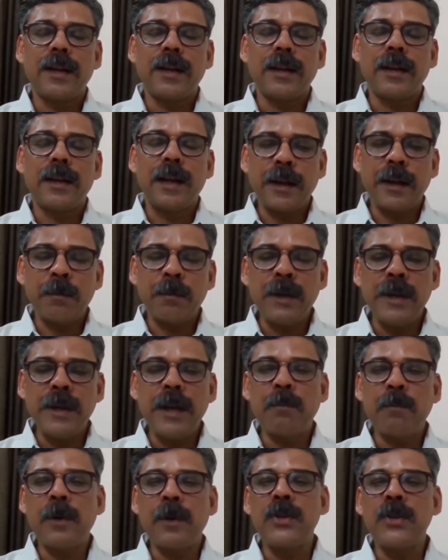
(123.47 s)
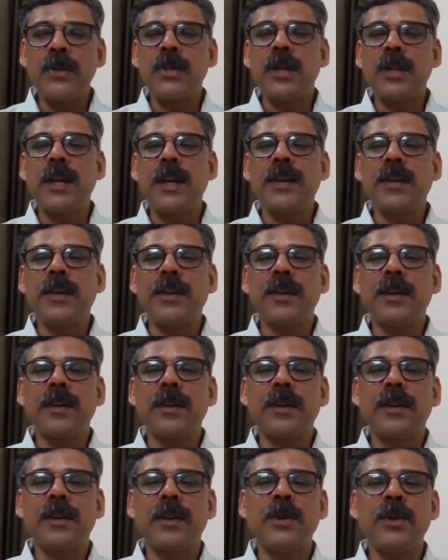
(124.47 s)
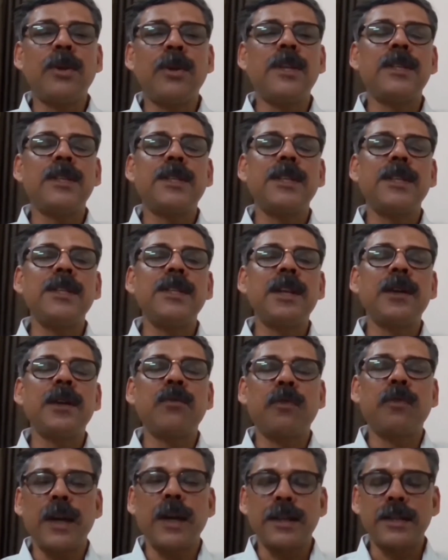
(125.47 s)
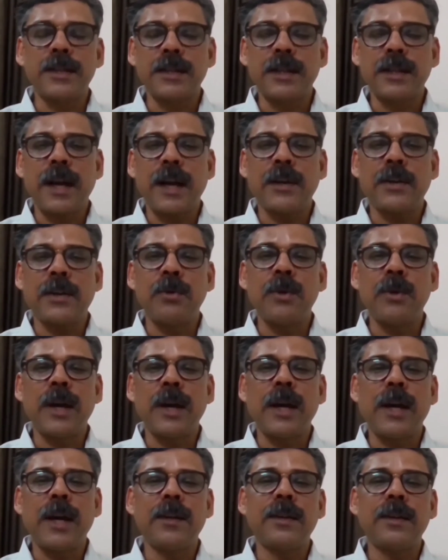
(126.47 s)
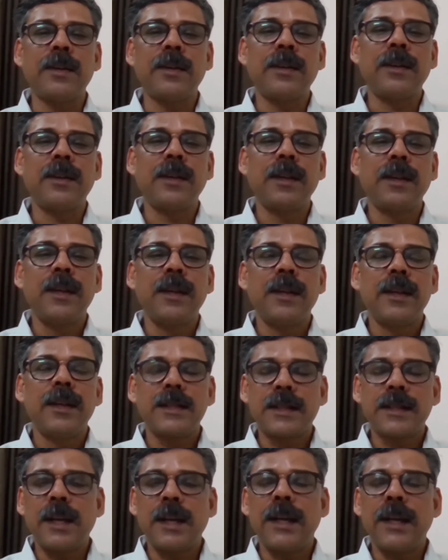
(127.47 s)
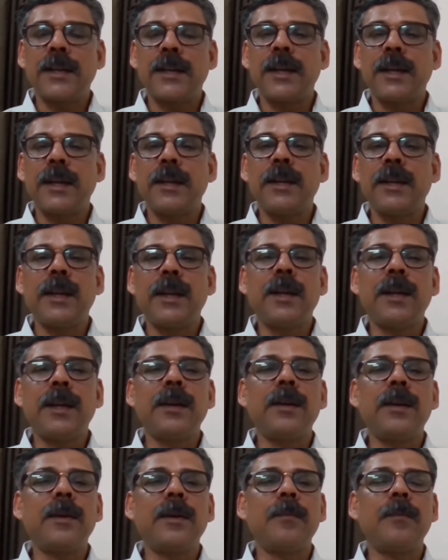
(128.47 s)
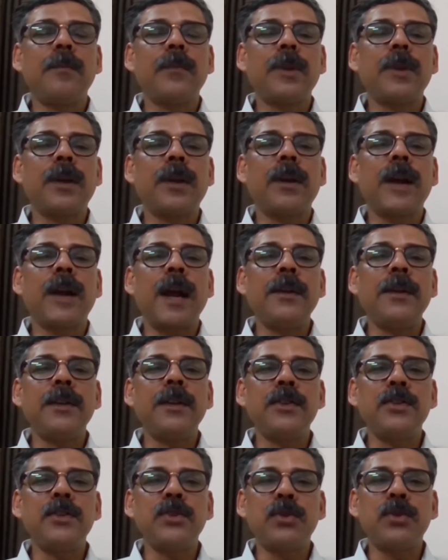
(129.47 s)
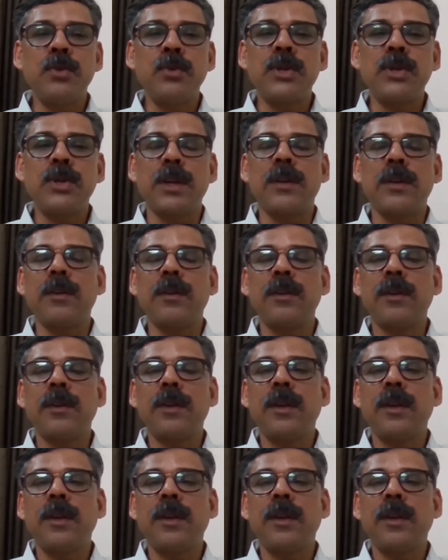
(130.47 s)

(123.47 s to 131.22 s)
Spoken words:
Let me appreciate your decision first that you had selected the right institution